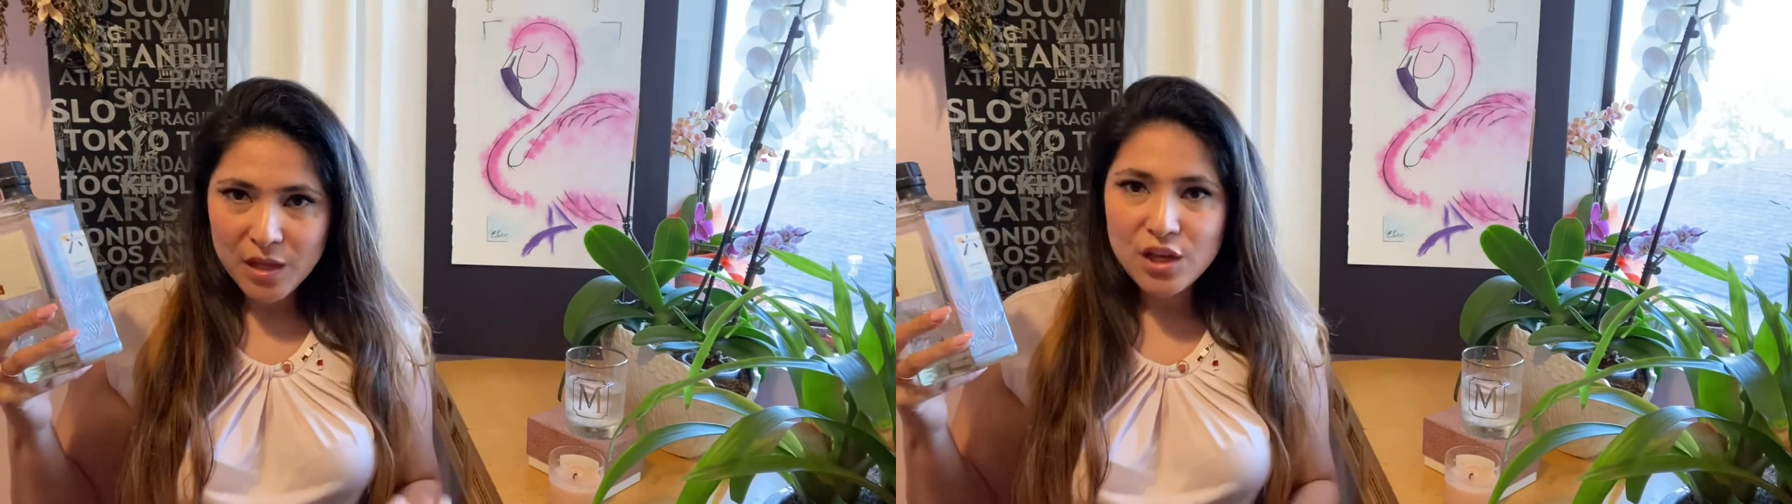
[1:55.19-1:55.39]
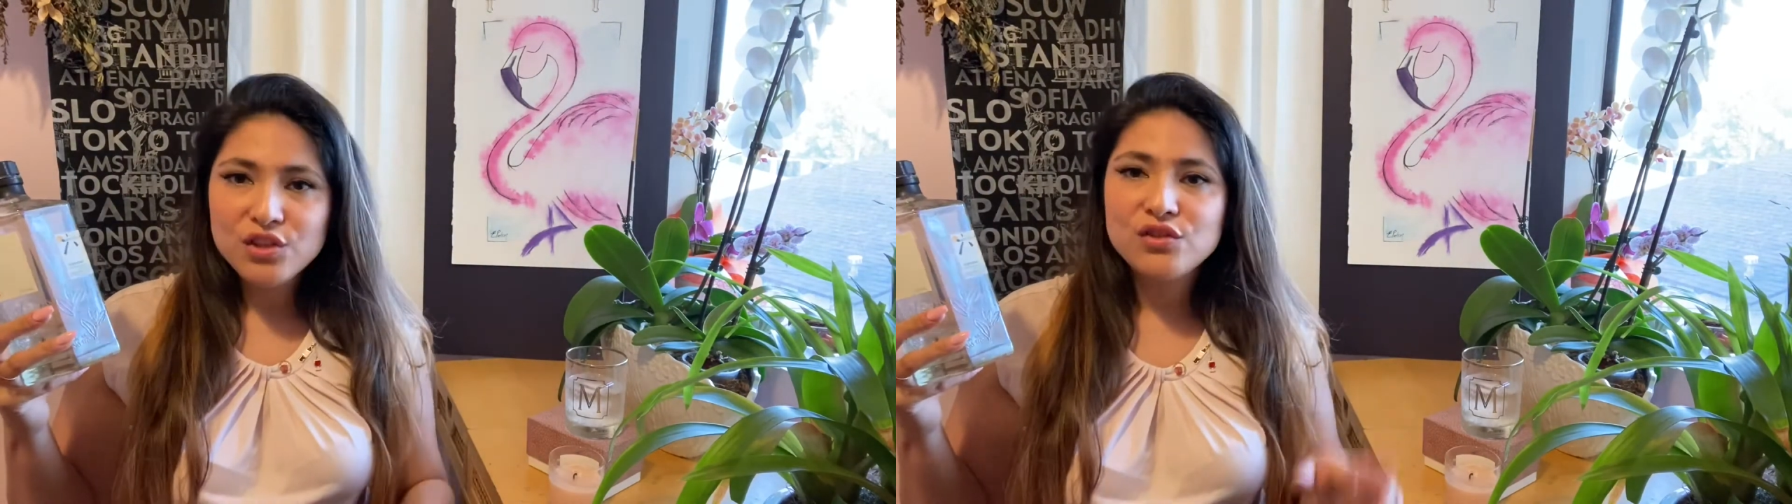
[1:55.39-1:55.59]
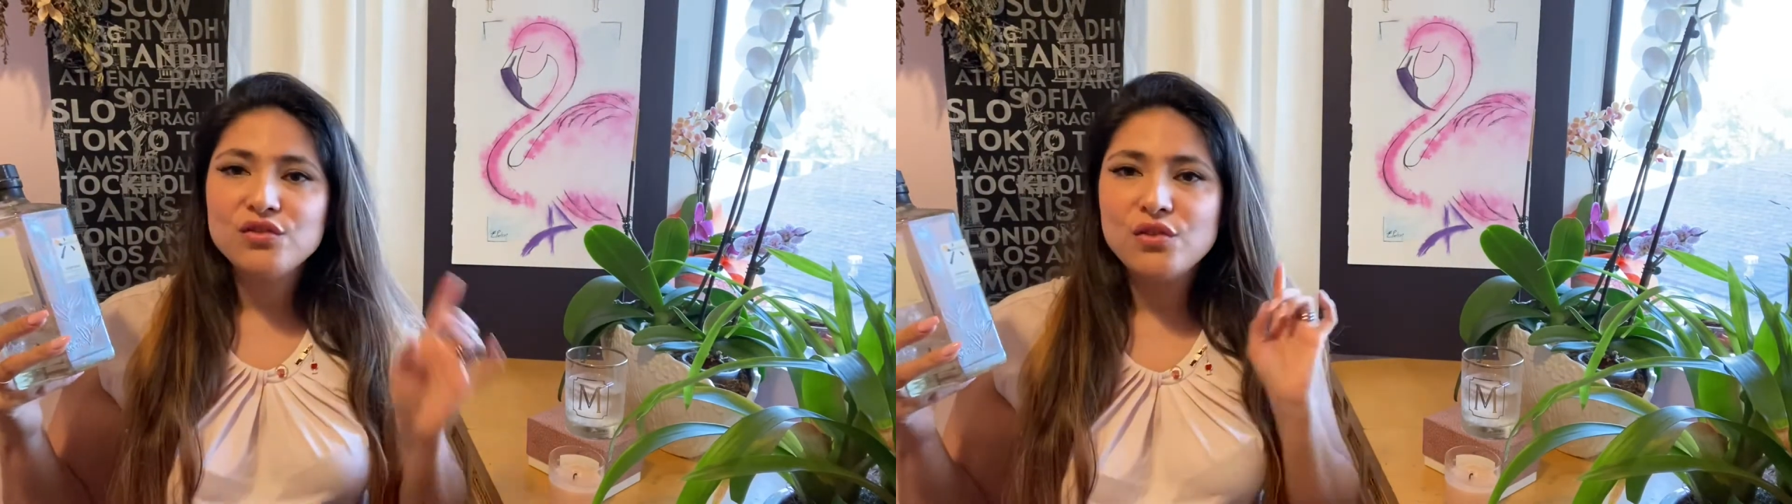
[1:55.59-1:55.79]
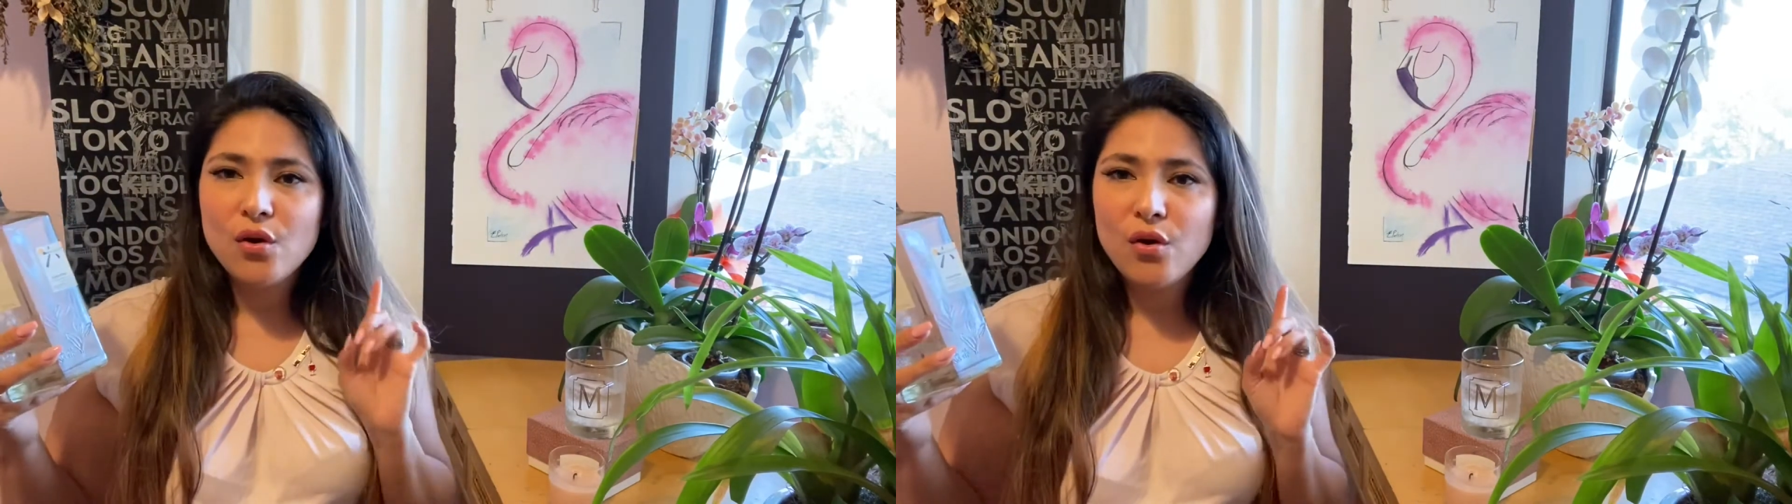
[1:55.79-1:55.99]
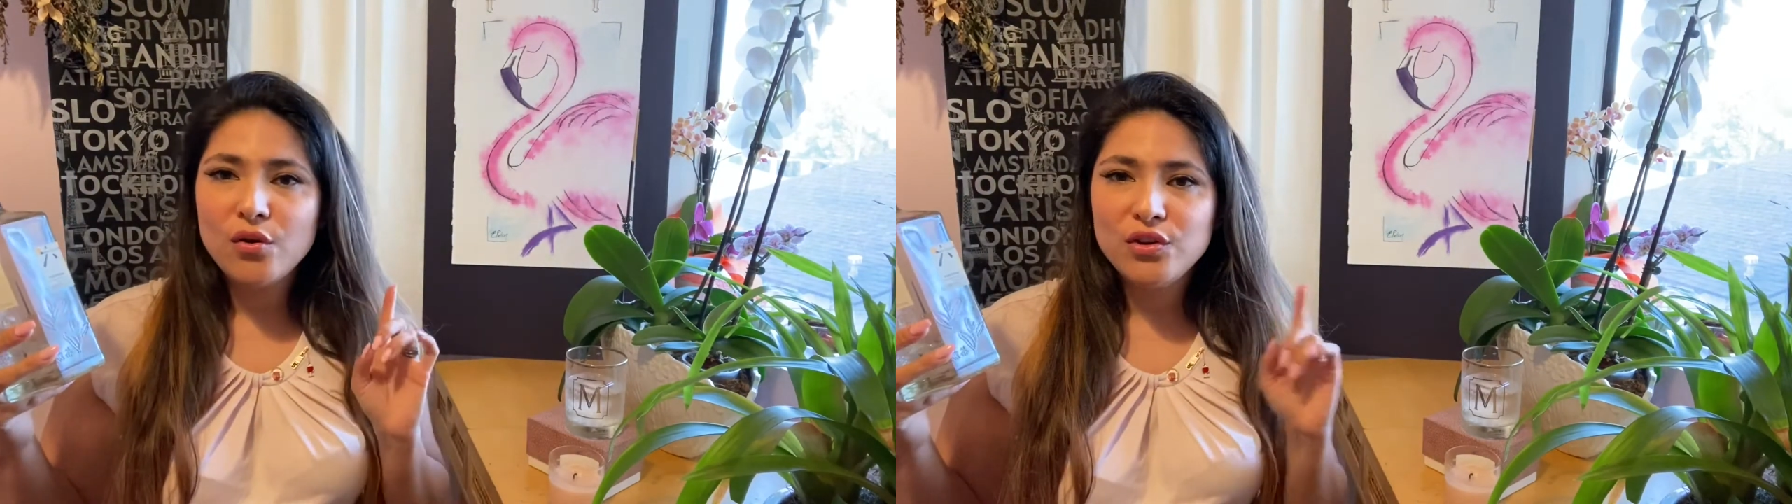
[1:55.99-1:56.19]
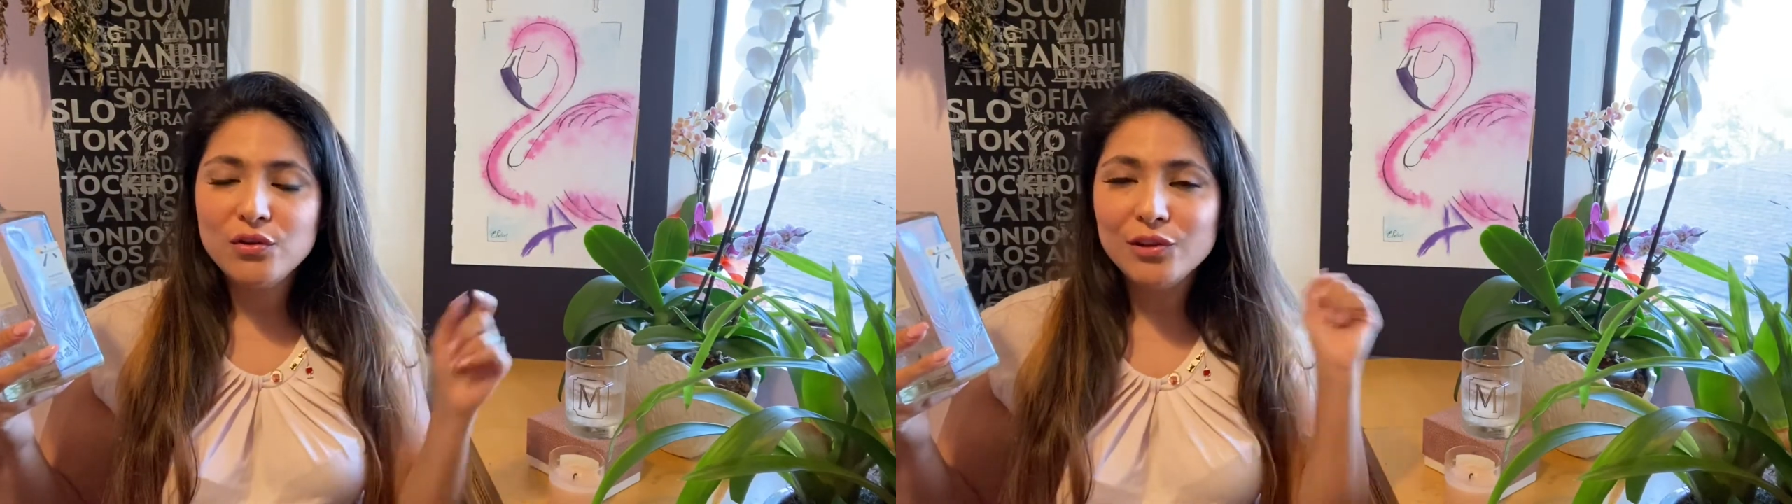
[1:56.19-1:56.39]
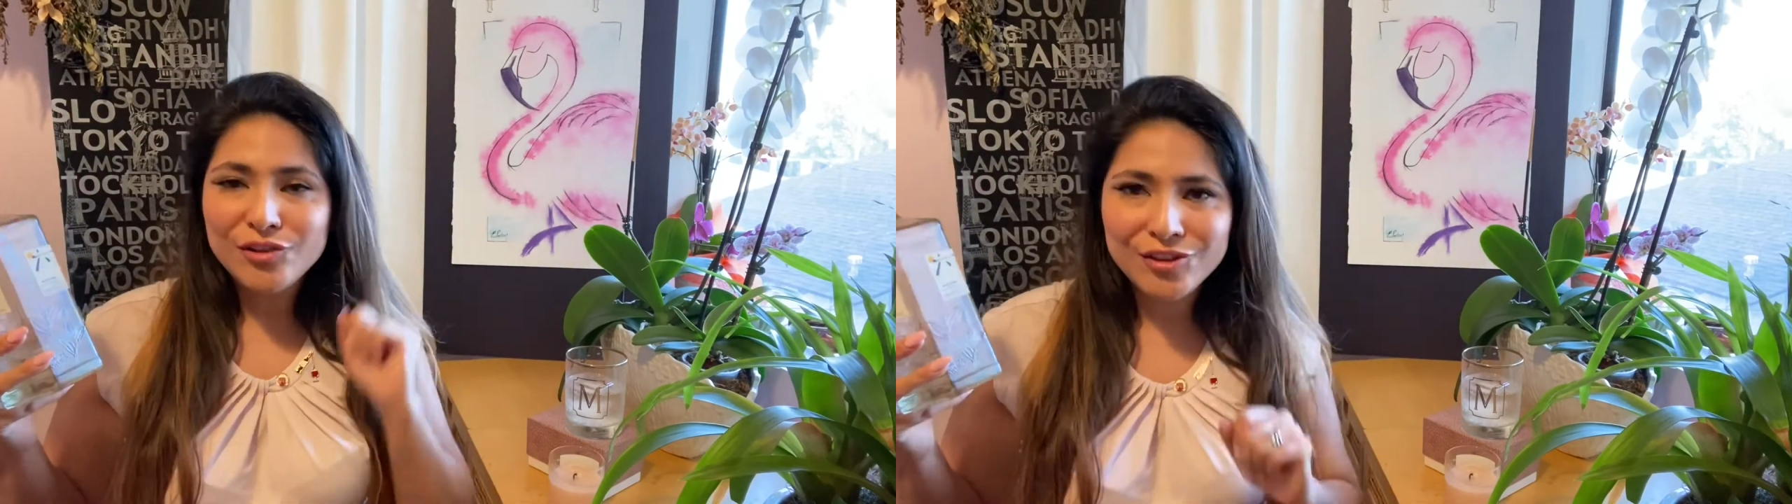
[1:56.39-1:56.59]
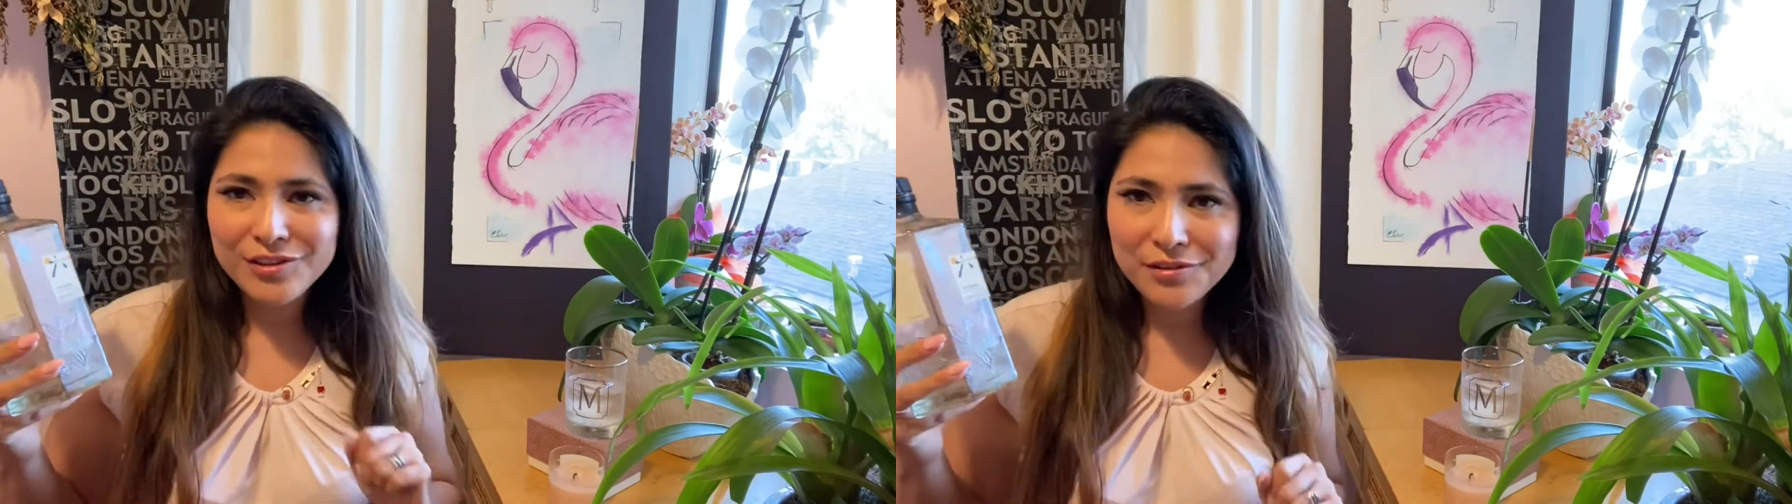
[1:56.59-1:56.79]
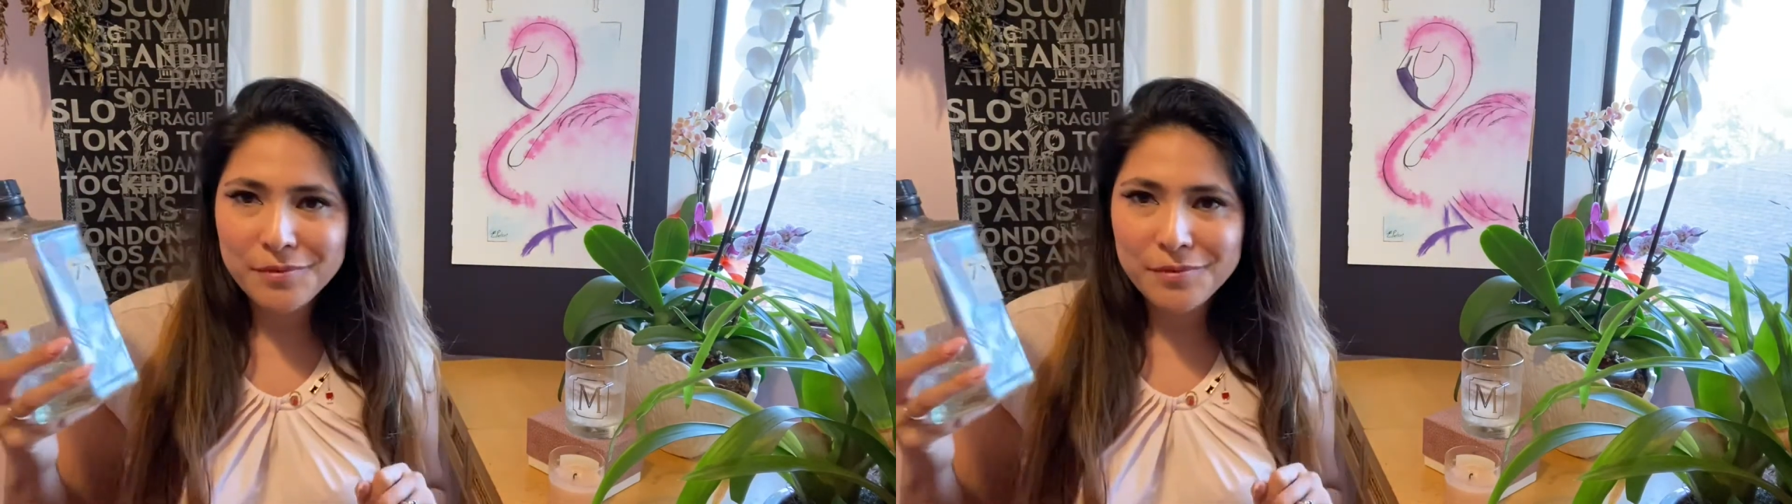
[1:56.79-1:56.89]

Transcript: so you learn a little bit